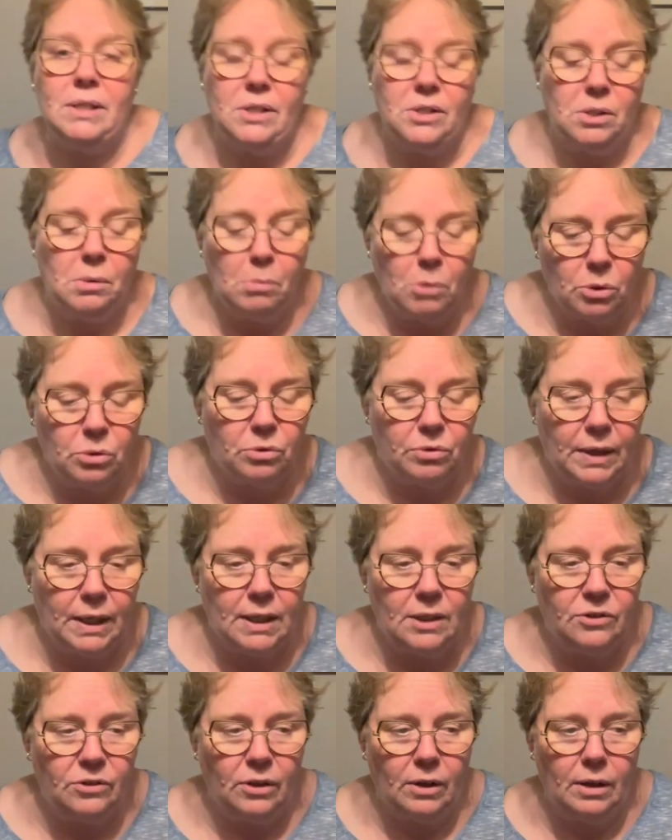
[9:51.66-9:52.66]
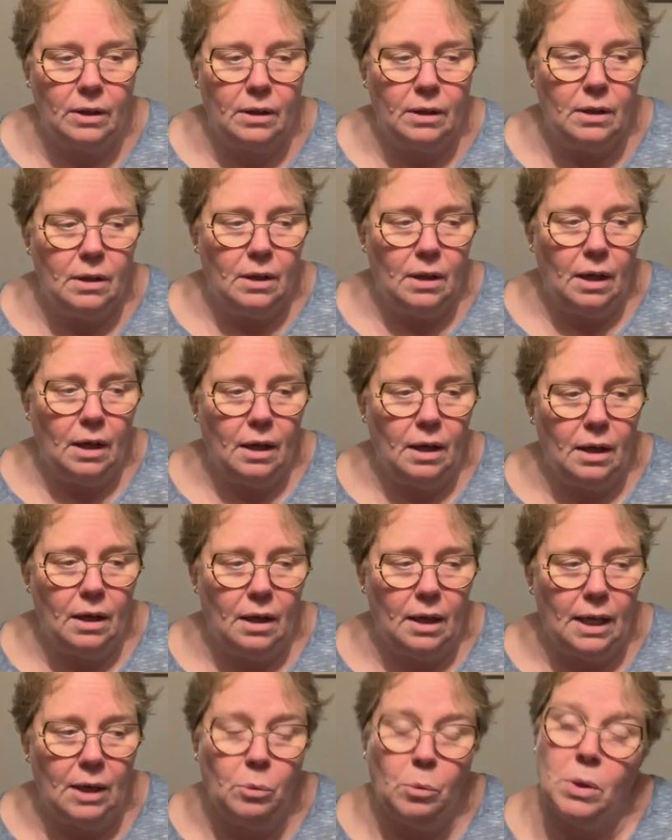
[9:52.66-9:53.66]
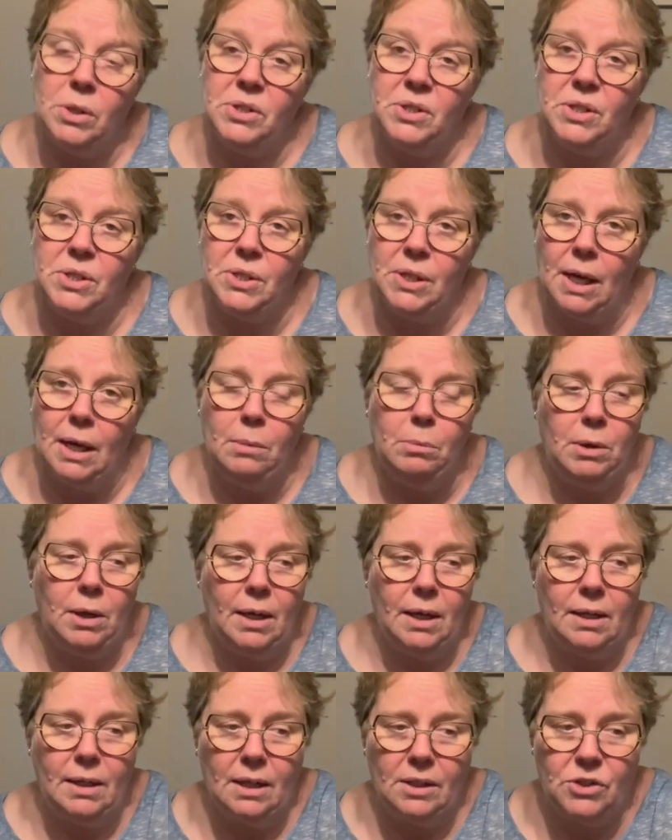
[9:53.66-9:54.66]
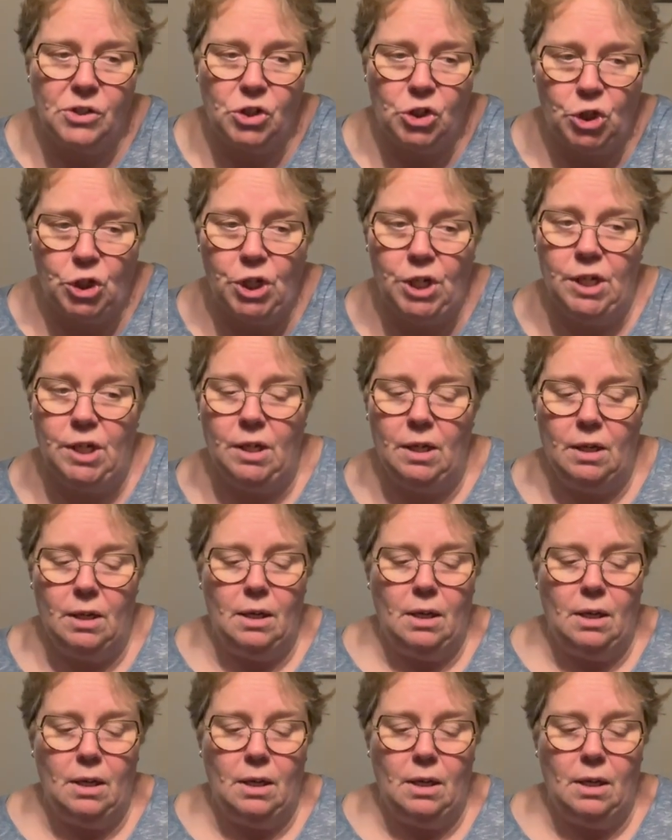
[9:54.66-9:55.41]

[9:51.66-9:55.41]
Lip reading: as a moderator, it was the same year that she